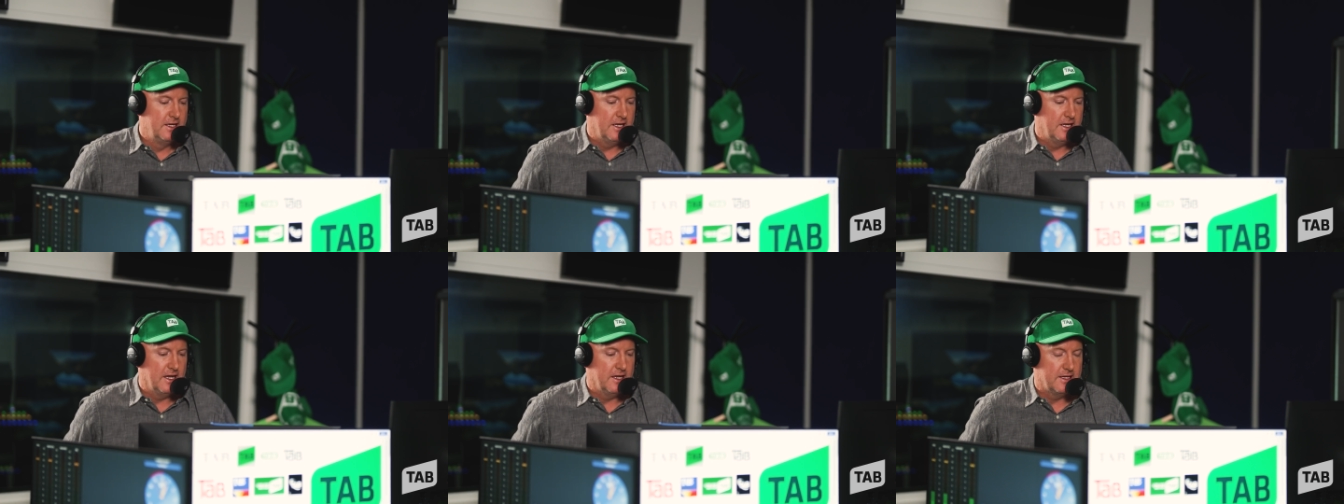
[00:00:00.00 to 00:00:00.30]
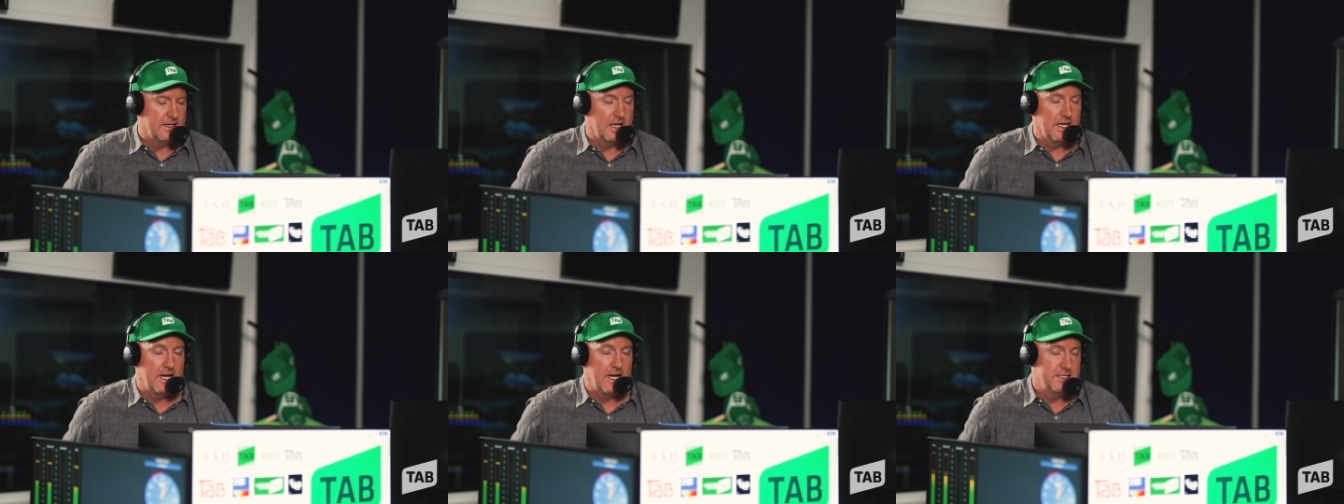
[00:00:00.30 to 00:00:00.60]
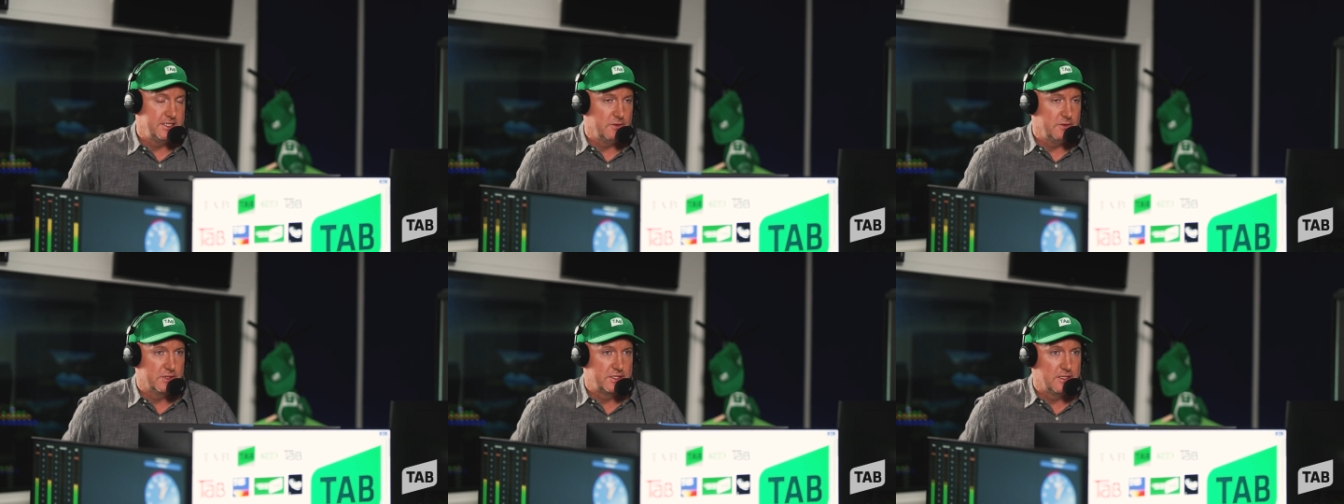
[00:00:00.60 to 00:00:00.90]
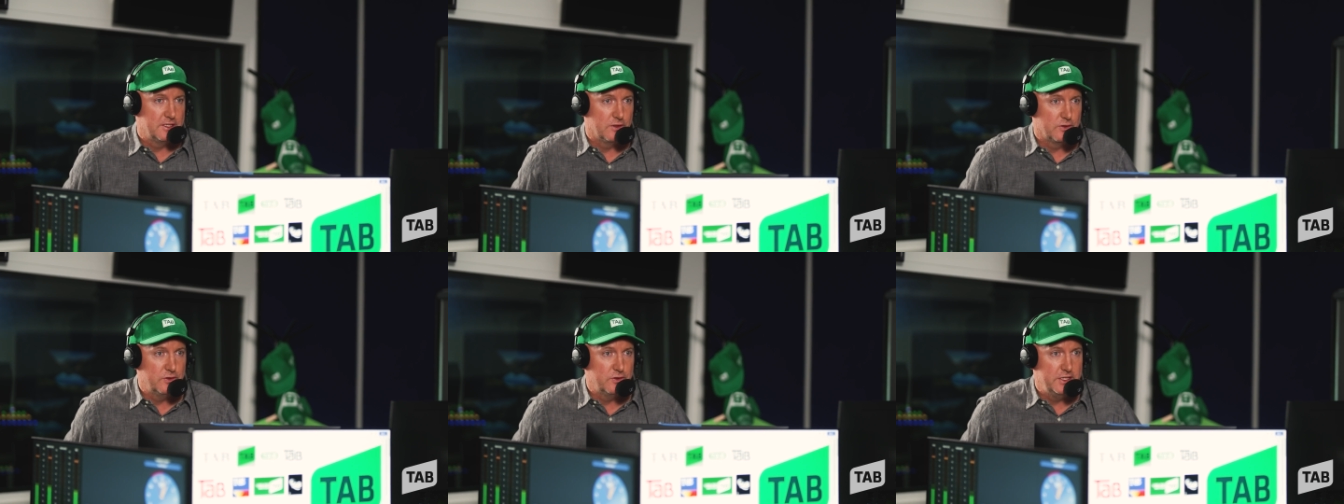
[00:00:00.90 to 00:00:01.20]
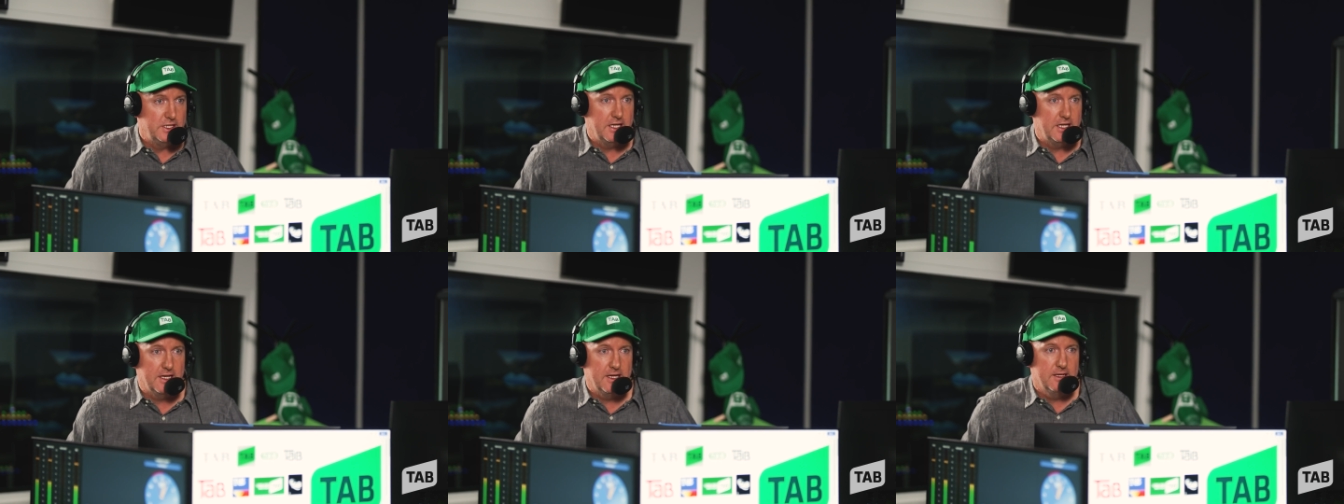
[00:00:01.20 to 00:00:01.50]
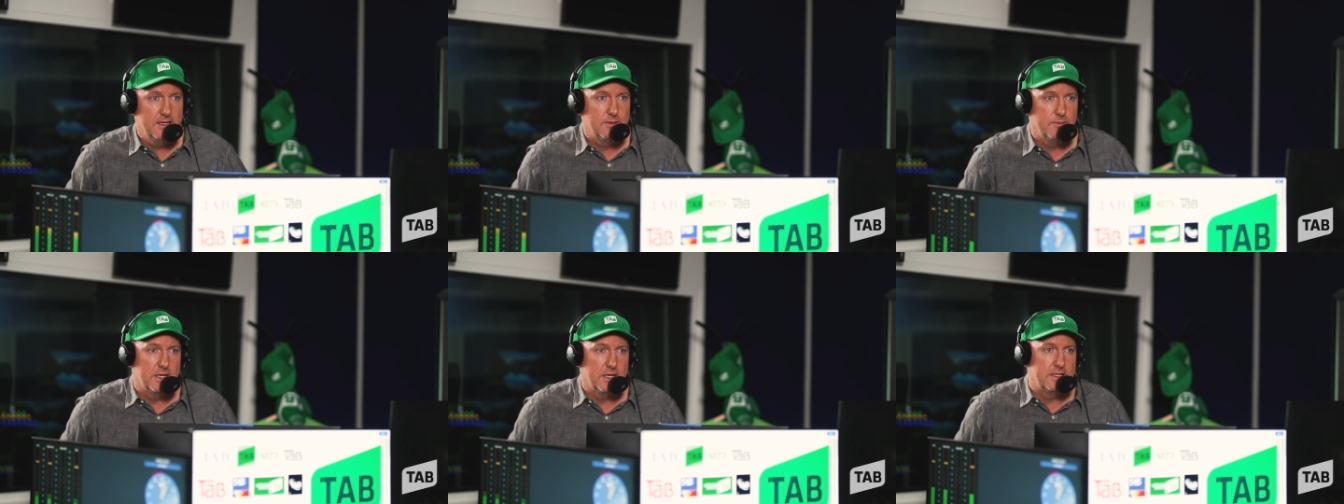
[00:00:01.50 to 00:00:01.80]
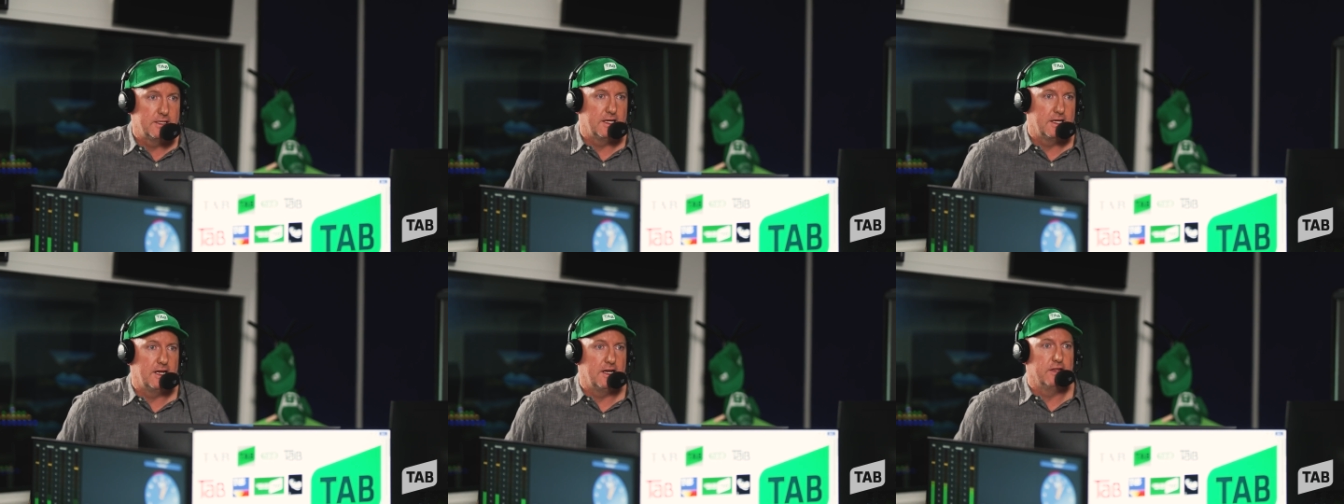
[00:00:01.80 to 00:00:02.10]
And last year was still a good year,
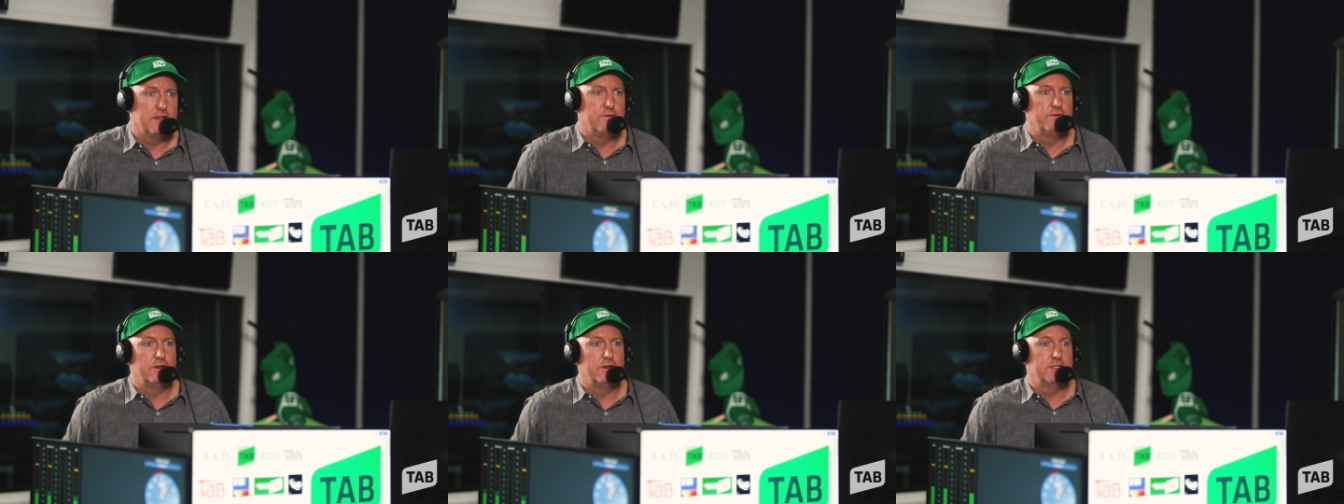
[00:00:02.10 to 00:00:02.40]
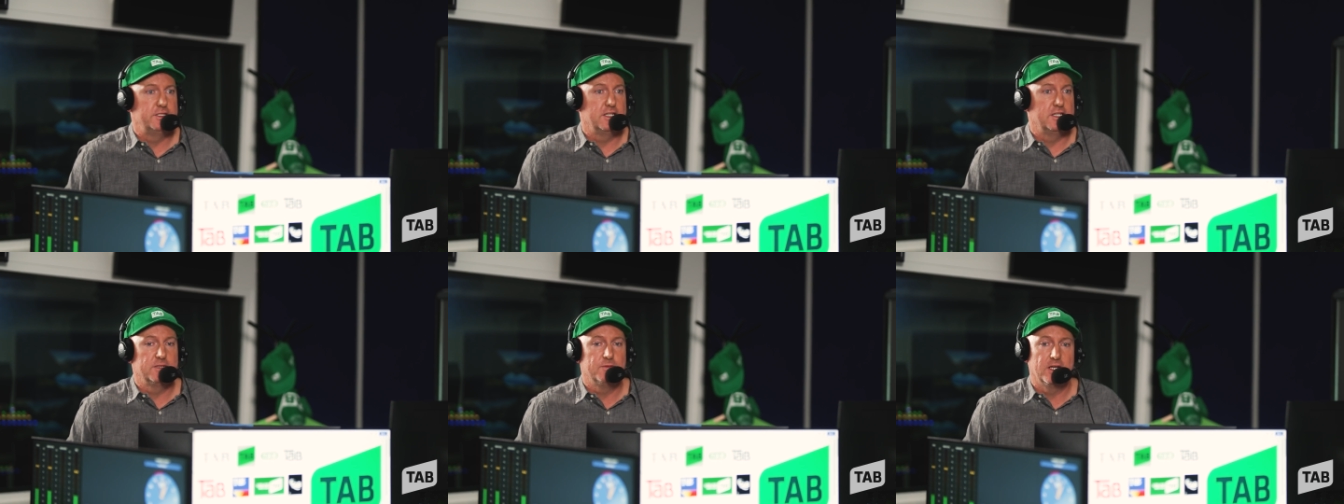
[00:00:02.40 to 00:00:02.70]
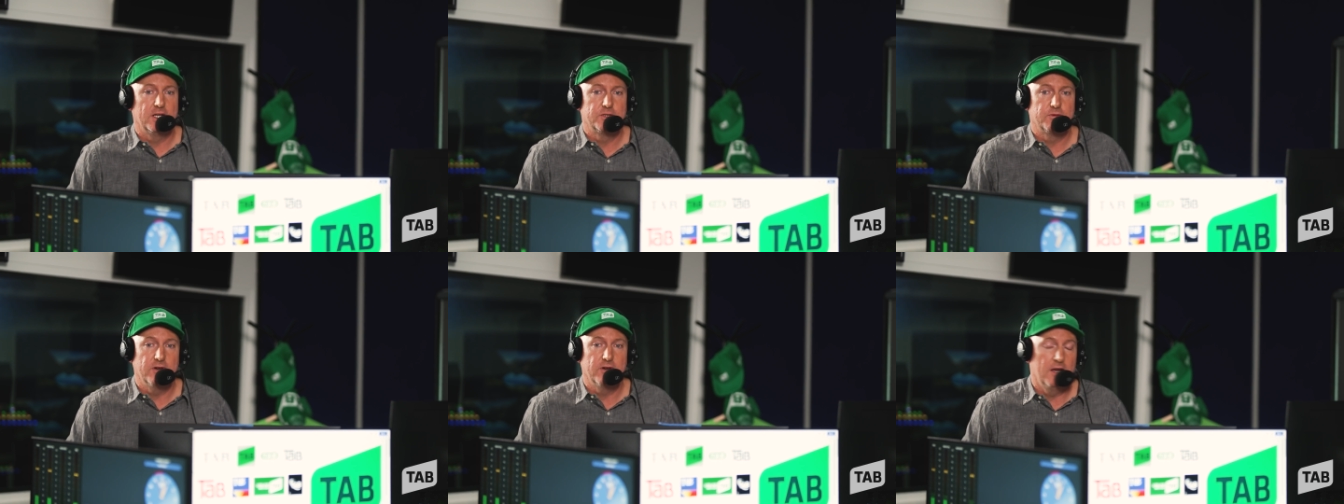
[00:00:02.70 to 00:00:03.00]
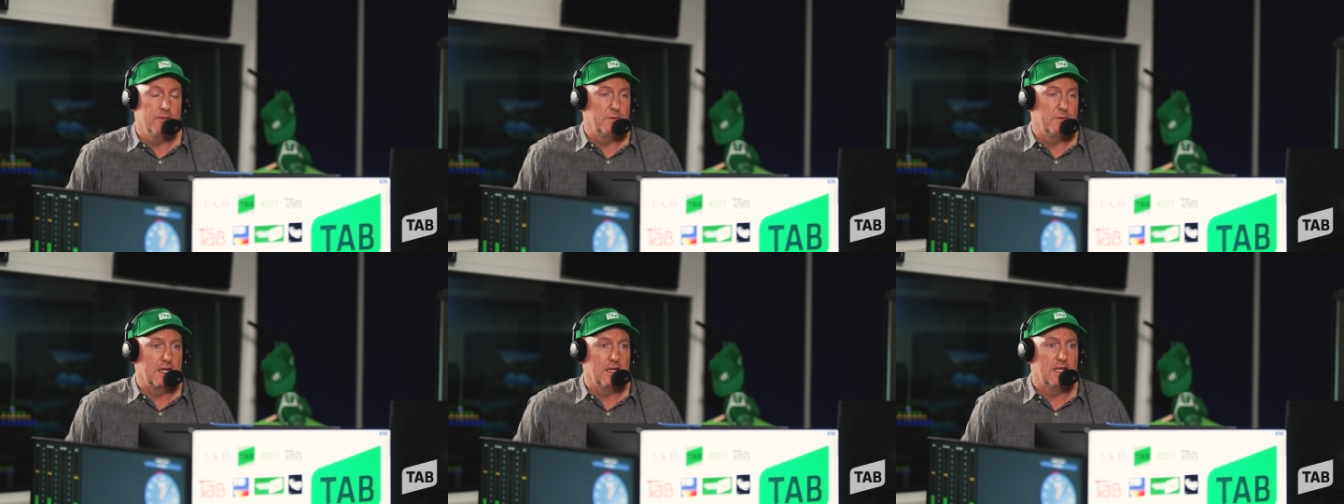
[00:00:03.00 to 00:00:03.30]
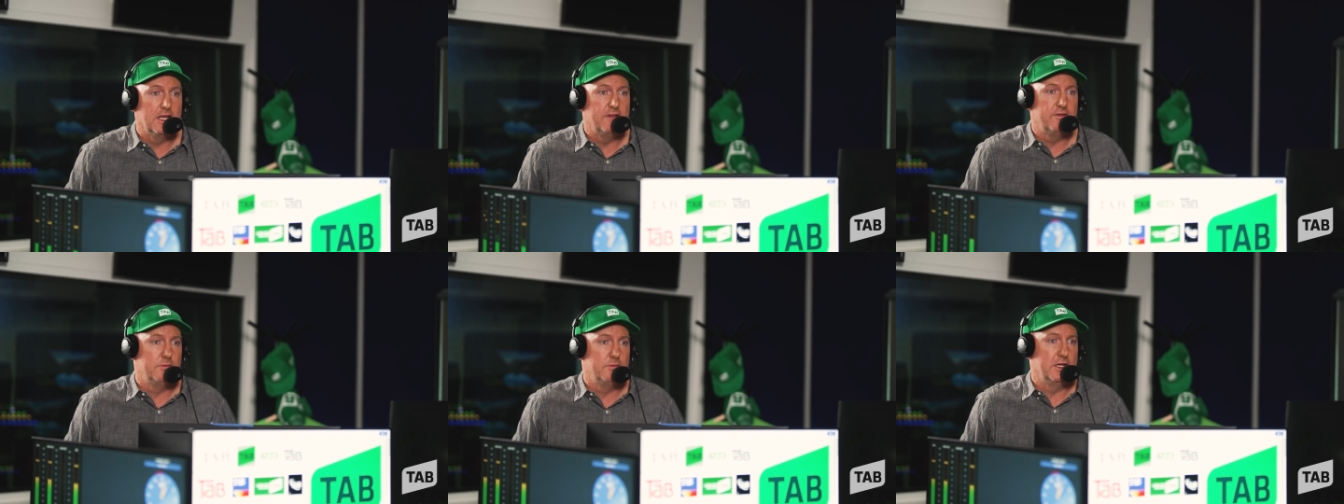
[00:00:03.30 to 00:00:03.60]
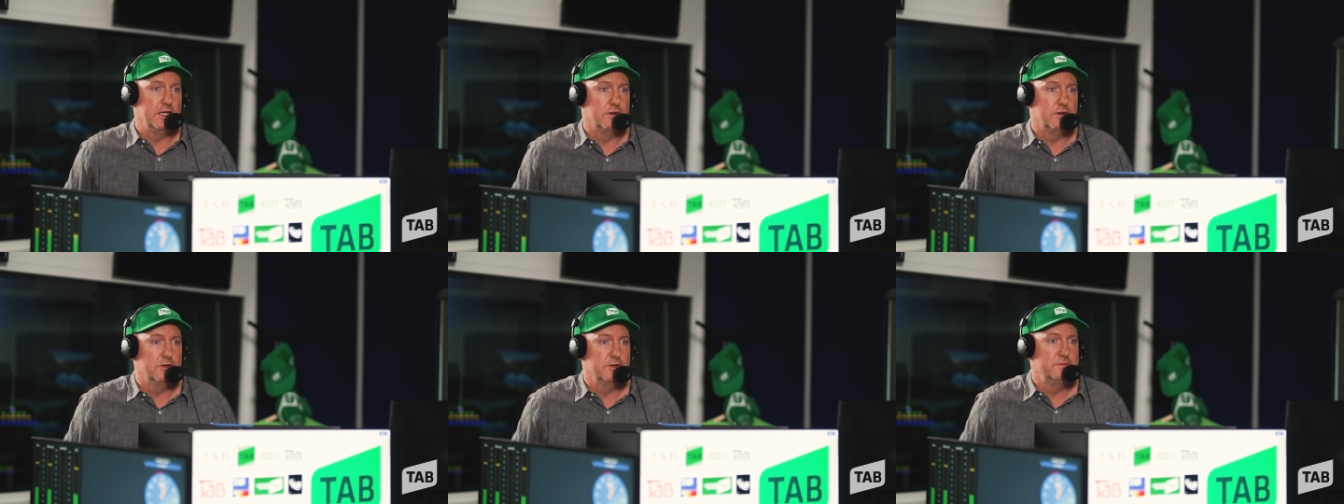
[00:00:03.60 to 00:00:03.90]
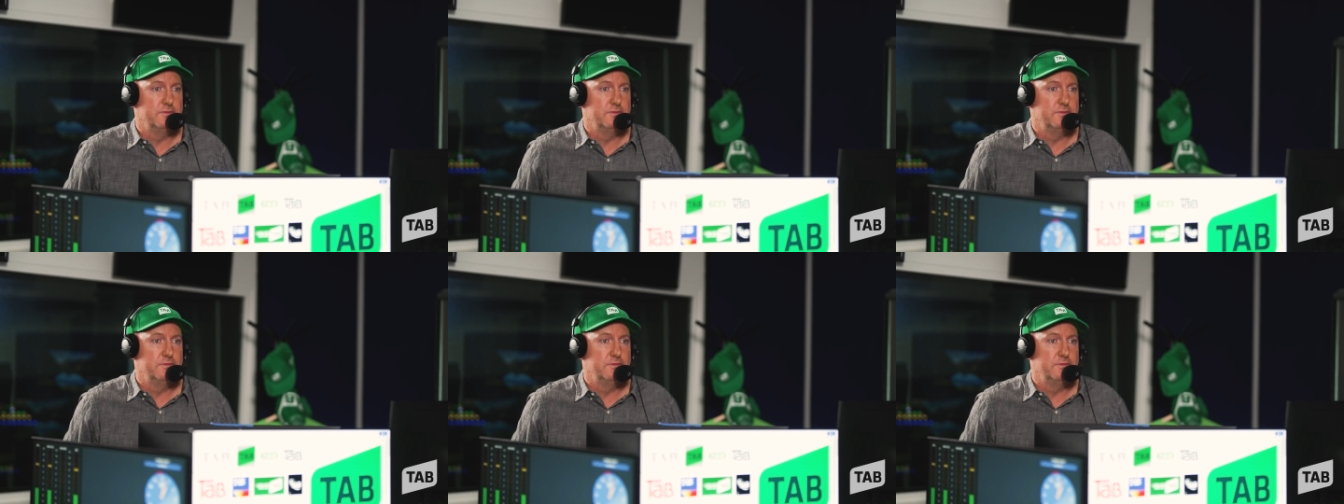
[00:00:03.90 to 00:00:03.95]
but the first 6 months were unbelievably good.